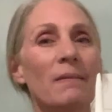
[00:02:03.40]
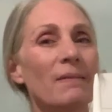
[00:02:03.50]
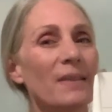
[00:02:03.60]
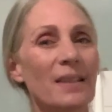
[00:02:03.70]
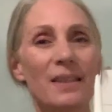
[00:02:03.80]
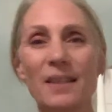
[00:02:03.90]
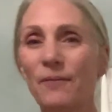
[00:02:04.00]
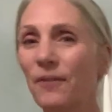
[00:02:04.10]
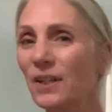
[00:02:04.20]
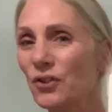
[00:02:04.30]
The
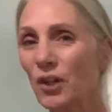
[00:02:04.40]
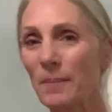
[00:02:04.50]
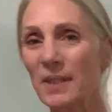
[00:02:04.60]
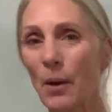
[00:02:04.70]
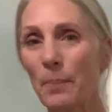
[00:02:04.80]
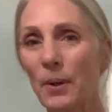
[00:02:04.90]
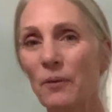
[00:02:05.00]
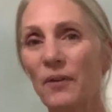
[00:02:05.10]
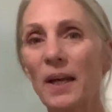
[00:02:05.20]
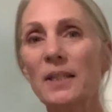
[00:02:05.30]
finish comes out
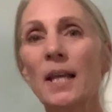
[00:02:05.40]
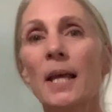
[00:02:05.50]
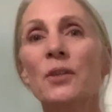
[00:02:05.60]
perfect.